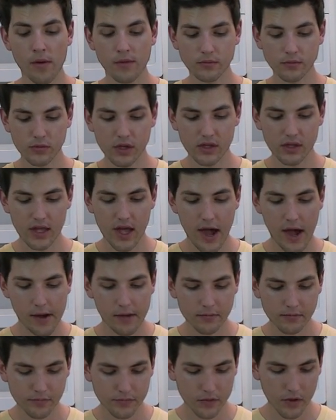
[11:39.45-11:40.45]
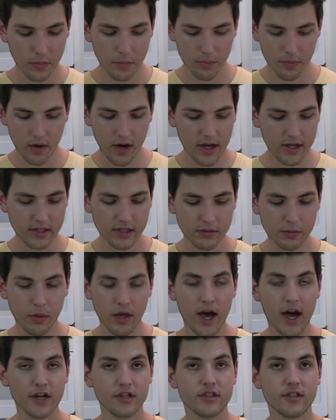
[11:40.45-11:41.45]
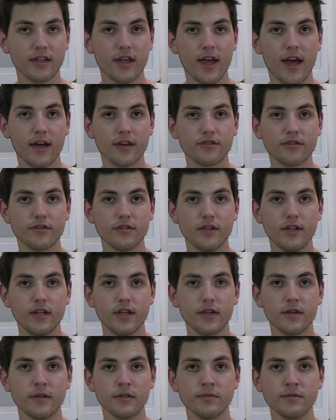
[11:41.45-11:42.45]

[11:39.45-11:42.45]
with that bright splash of the Gastrique,